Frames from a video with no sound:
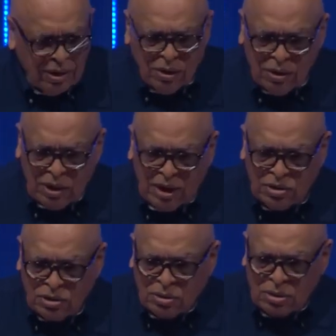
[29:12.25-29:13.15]
you know, in the
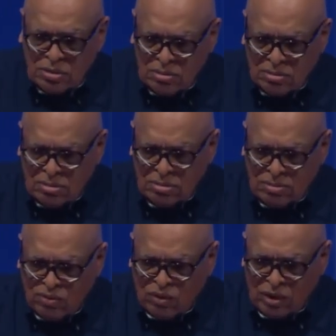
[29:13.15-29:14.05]
high school
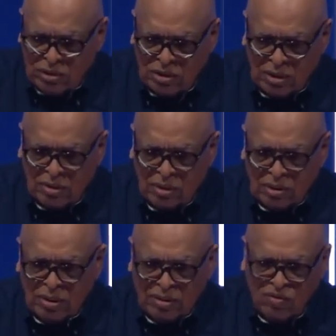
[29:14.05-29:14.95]
fields, the,
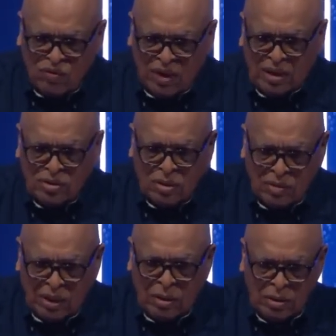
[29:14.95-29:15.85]
the, the fans are
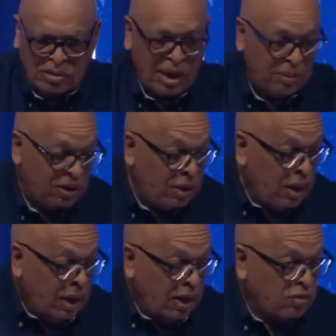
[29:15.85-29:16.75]
right on top of you.
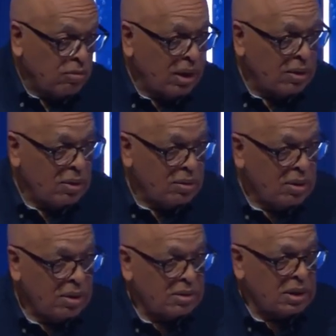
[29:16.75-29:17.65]
His
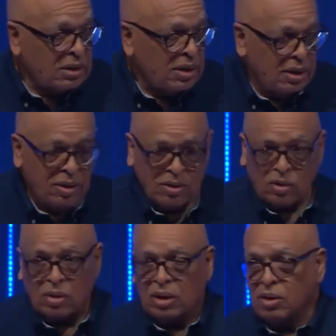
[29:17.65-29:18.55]
mother said
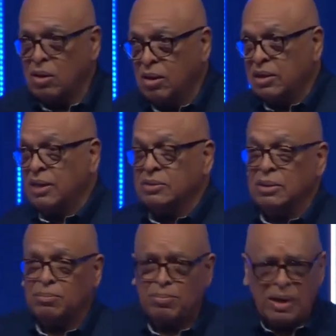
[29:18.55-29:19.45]
that uh, called out and
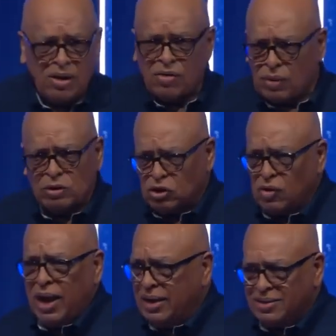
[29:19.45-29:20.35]
said, "Brendan, throw
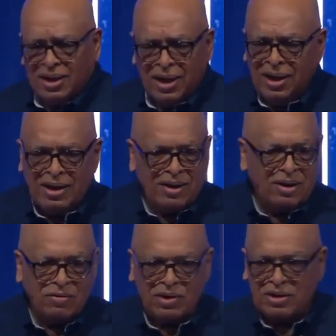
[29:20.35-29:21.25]
strikes!" And I'll
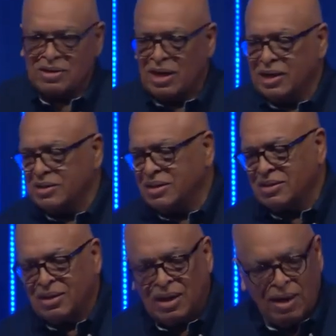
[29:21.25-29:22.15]
never forget this. I
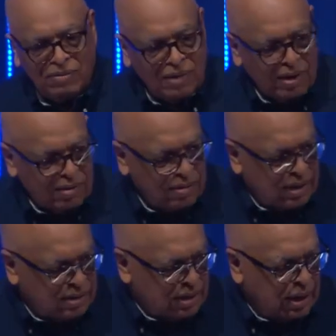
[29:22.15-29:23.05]
just laughed like
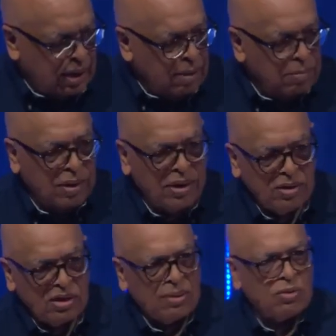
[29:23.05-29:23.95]
crazy.
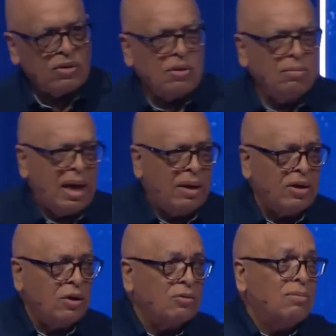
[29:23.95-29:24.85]
Brendan steps off the
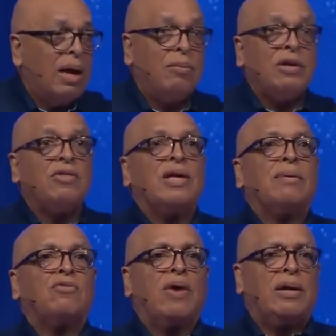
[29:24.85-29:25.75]
mound and goes, "Mom, what do you
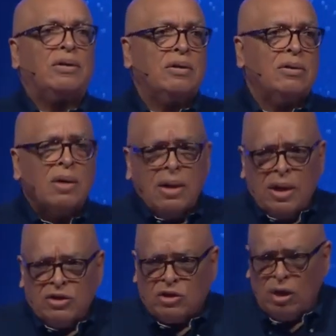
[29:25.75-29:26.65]
think I'm trying to do?"
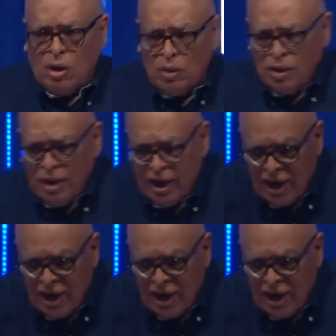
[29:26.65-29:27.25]
So.